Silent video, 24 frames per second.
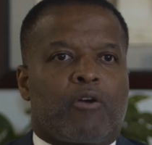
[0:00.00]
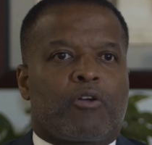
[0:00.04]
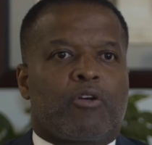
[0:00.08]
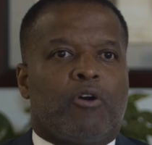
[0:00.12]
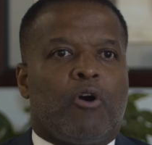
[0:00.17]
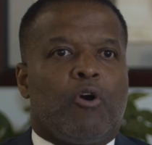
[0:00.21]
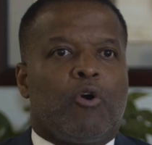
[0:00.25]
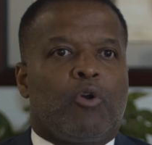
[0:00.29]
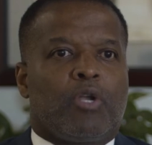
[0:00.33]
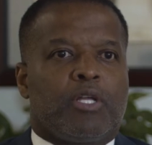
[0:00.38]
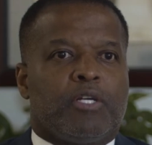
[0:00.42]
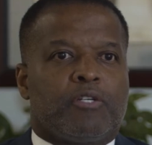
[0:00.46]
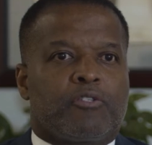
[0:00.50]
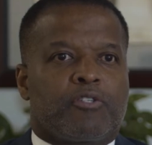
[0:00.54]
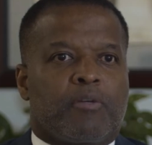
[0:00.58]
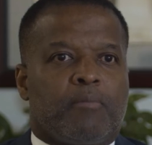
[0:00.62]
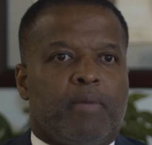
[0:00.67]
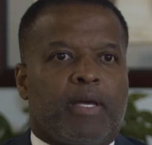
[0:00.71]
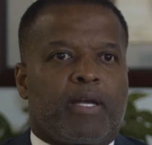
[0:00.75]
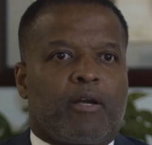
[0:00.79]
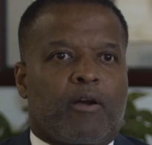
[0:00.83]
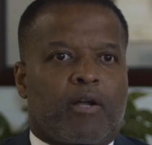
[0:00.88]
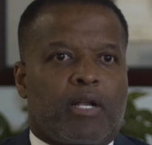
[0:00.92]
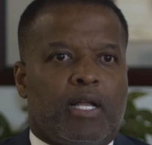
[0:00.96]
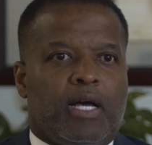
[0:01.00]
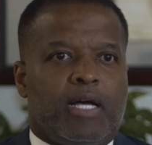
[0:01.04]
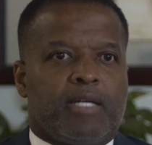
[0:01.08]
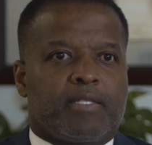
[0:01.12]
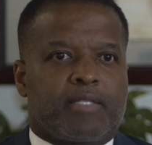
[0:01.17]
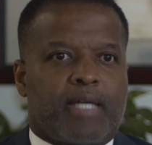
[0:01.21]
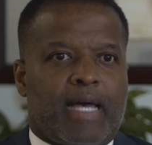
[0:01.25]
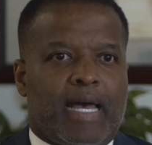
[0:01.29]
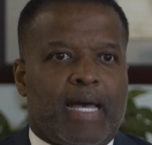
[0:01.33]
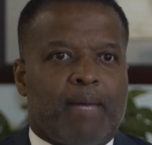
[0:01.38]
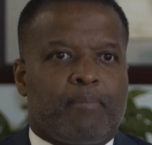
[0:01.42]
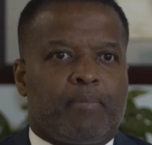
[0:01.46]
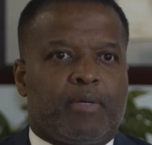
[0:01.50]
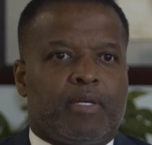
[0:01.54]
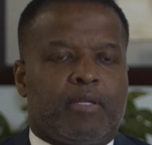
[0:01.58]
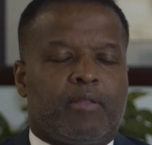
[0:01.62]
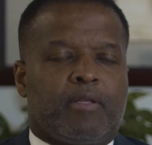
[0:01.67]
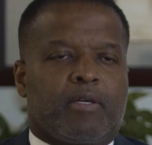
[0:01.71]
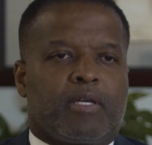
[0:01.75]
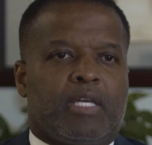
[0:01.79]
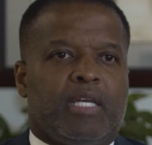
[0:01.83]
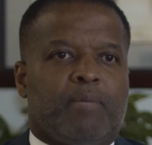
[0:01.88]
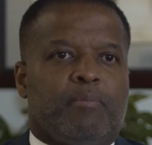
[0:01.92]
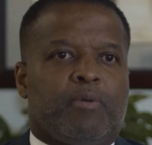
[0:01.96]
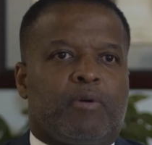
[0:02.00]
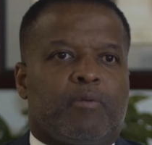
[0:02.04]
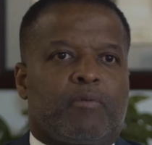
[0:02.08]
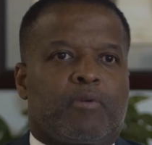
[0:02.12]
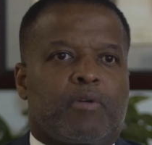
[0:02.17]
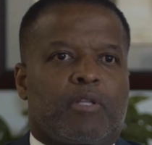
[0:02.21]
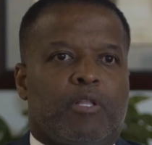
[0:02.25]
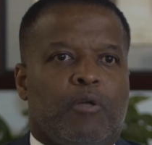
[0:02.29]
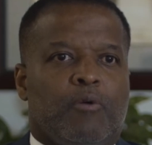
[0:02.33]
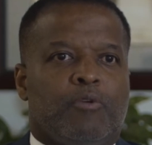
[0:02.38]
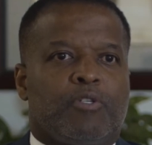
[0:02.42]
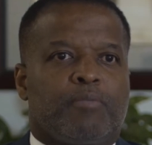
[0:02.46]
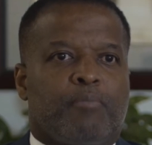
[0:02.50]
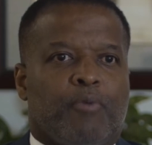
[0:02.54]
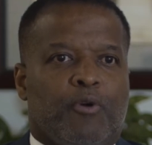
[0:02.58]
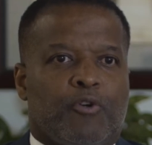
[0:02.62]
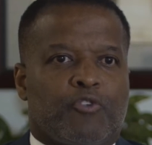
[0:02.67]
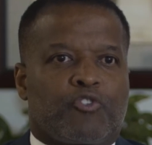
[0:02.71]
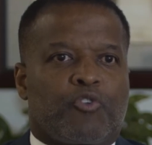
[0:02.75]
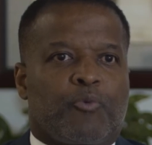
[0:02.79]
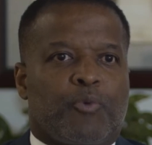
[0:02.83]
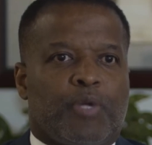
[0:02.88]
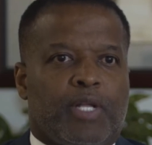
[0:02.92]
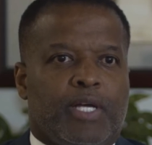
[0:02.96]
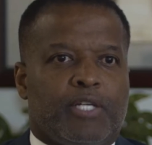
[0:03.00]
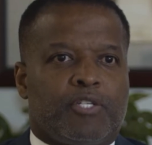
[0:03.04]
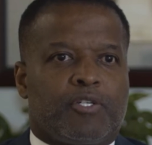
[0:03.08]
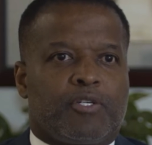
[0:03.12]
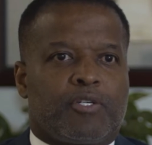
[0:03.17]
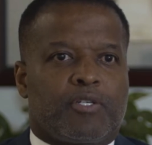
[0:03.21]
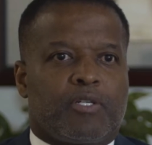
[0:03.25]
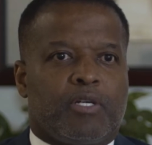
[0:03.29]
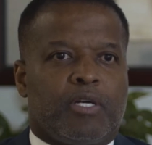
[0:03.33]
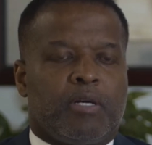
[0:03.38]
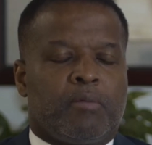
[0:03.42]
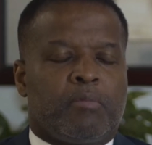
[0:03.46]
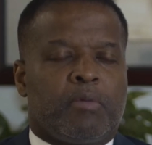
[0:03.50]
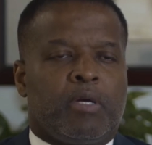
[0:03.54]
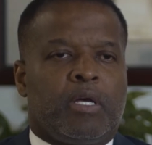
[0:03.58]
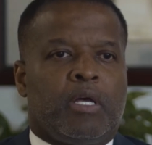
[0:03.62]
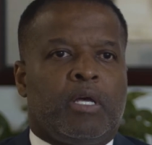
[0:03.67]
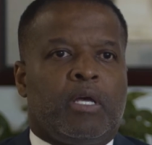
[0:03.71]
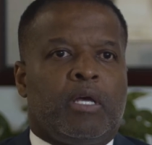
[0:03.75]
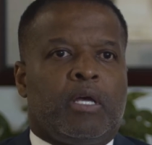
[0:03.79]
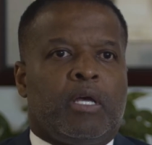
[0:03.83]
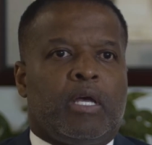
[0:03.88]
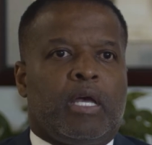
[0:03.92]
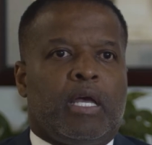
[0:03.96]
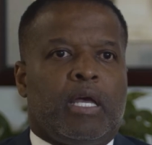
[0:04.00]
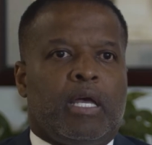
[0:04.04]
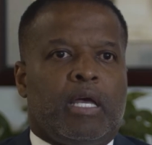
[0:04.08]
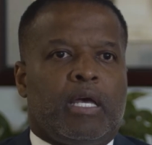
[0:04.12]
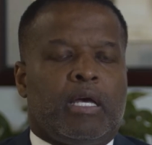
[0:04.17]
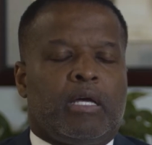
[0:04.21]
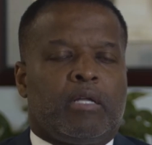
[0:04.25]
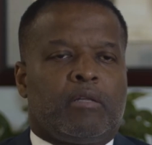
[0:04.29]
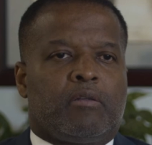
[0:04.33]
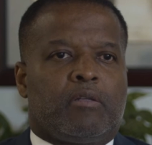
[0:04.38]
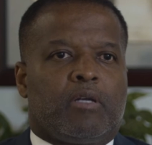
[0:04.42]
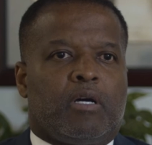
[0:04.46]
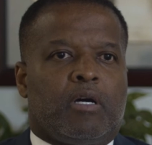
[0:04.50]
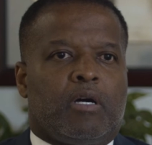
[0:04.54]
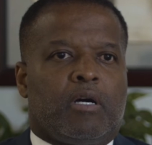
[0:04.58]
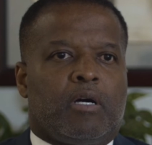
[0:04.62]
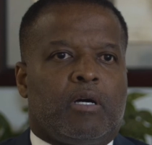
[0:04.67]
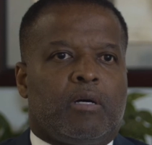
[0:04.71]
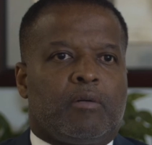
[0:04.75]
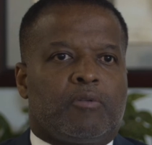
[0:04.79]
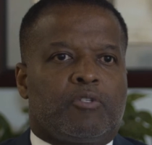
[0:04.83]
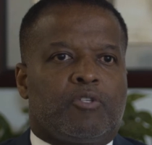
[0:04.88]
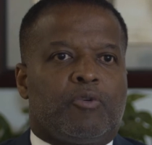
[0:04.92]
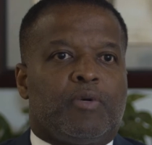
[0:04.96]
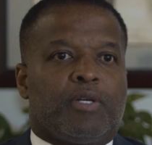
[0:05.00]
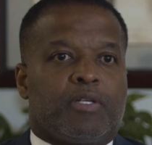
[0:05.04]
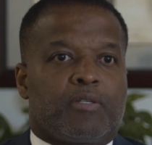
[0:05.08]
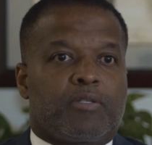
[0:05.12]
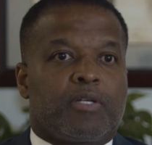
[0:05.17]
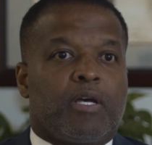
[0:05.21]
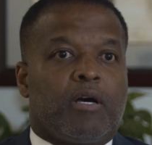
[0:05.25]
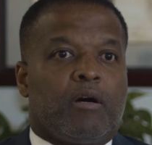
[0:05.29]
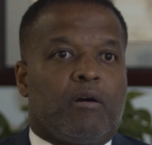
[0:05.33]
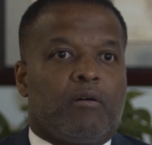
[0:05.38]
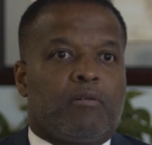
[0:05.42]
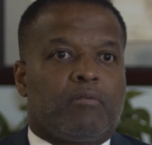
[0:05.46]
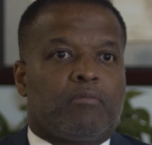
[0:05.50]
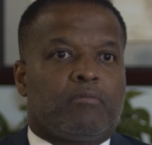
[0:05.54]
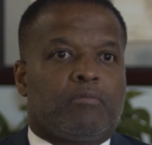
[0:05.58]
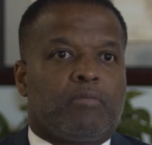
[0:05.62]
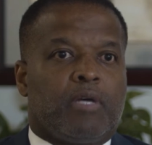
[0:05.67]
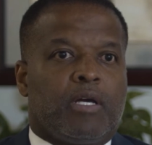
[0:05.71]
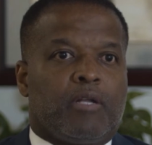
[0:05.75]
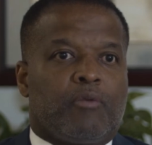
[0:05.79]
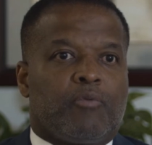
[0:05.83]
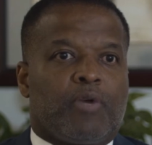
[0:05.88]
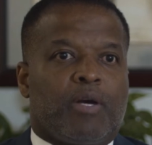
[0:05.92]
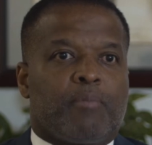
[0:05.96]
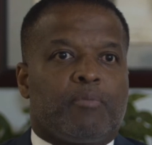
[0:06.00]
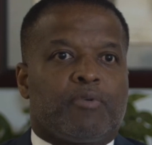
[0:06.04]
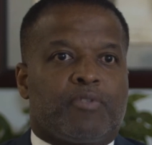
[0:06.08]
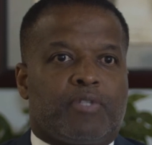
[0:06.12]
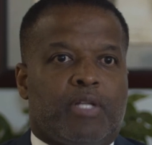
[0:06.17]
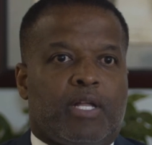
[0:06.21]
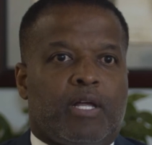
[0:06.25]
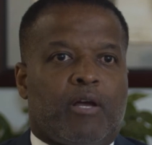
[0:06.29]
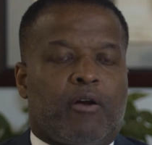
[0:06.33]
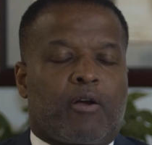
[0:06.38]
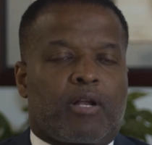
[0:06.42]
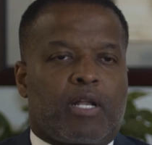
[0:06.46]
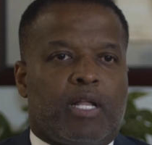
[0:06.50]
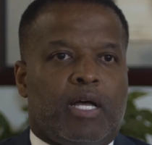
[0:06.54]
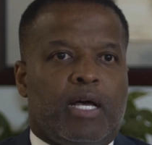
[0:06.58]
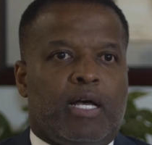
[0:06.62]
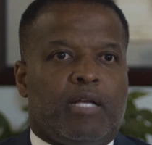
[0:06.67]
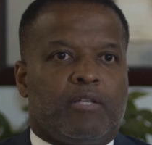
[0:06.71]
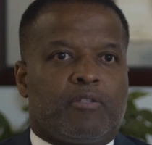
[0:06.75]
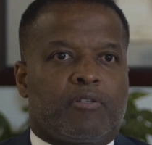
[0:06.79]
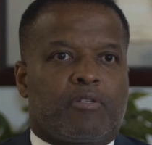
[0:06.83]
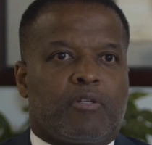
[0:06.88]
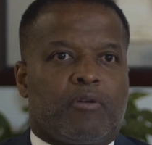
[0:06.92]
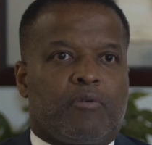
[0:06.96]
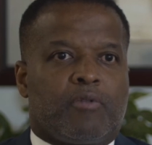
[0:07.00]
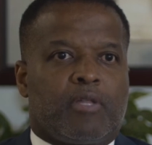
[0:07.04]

goal is to make our clients happy, to keep a close personal relationship, and to excel in representing our clients so